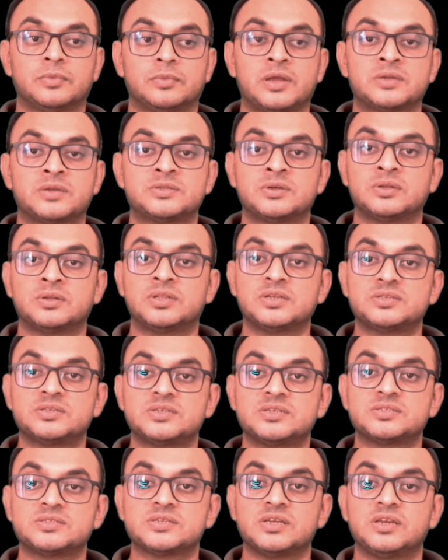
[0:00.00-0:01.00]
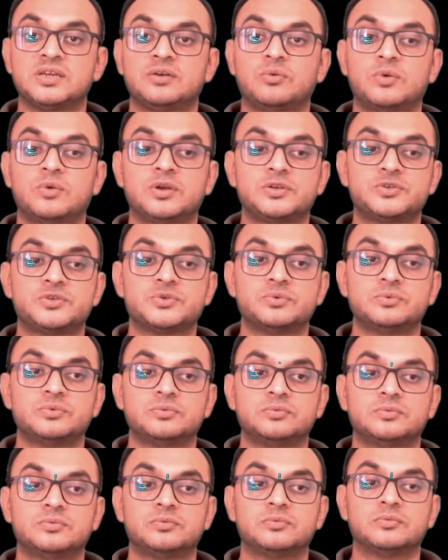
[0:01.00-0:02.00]
So this is equal
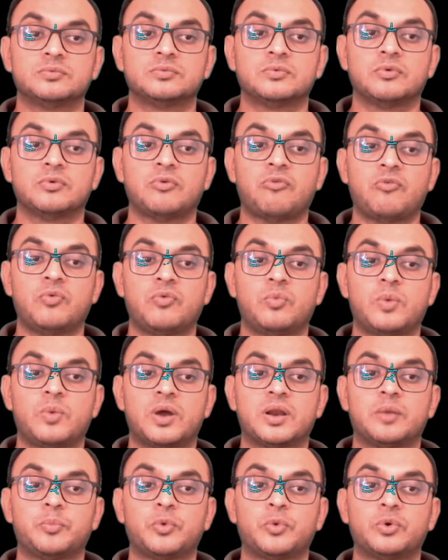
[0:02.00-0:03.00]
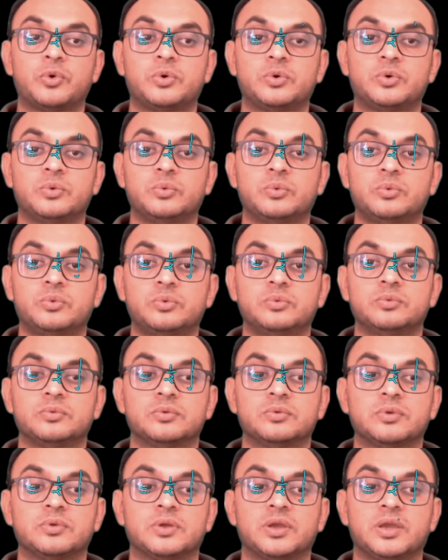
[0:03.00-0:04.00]
to 1 upon 2
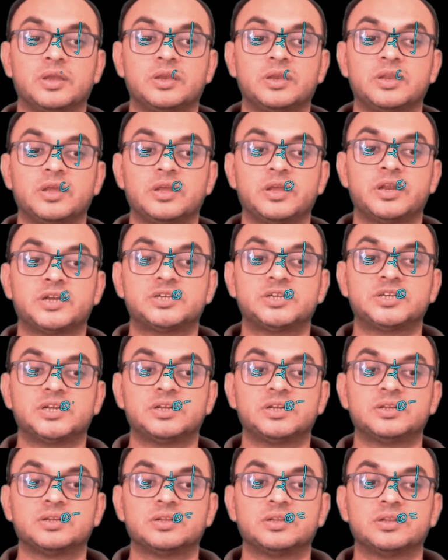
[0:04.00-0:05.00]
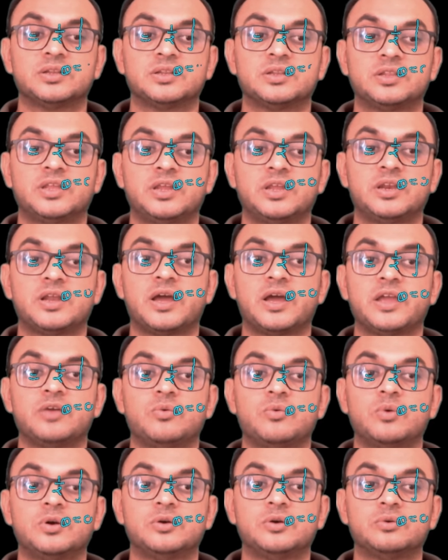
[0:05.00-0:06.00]
integration theta
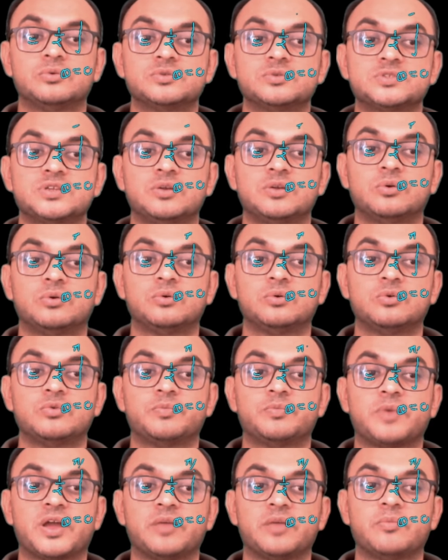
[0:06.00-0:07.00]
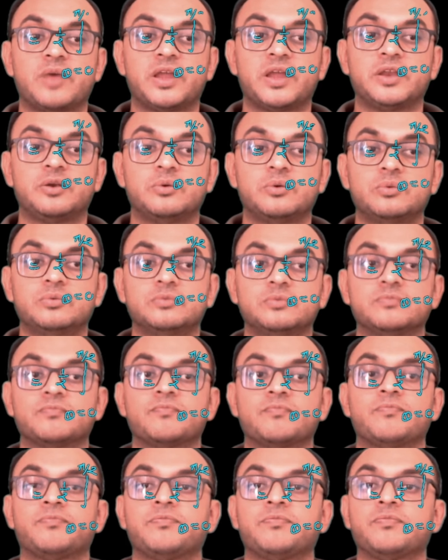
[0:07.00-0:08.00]
equal to 0 to pi by 2
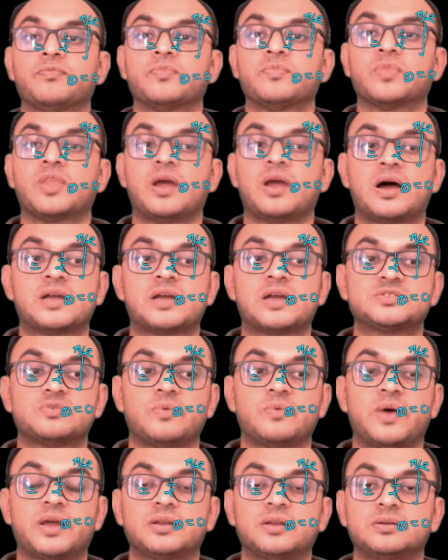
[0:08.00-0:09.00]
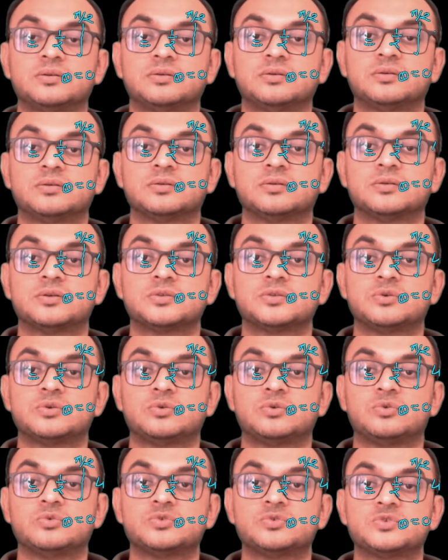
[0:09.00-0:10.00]
r square. So
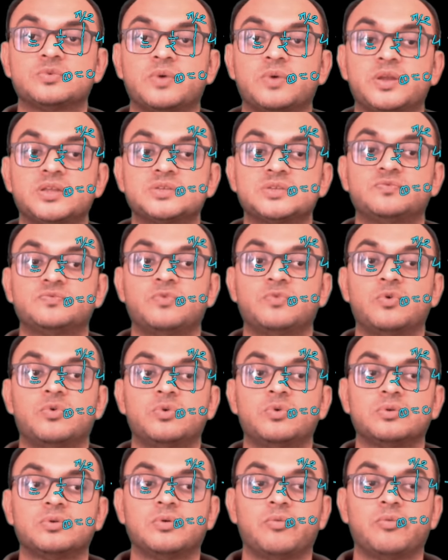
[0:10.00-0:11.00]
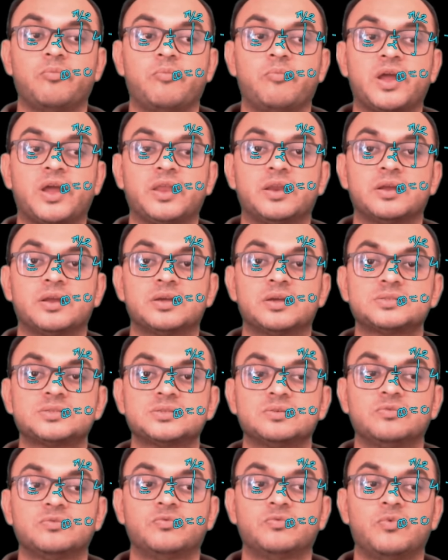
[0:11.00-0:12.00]
2 square is 4
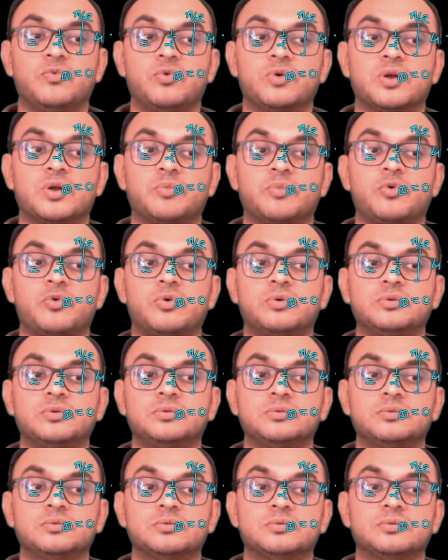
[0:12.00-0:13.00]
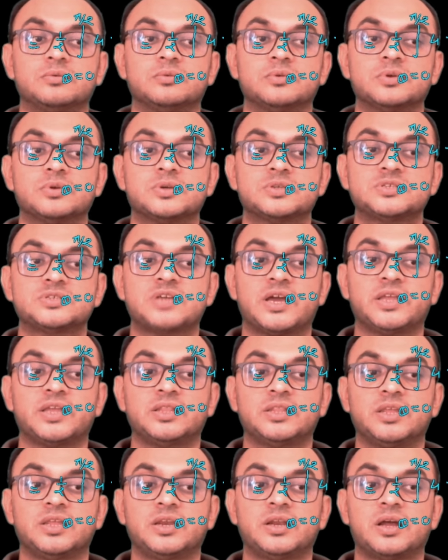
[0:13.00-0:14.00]
minus 4 upon sine
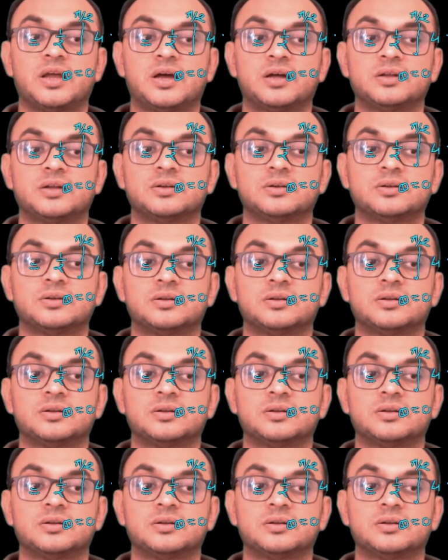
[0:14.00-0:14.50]
theta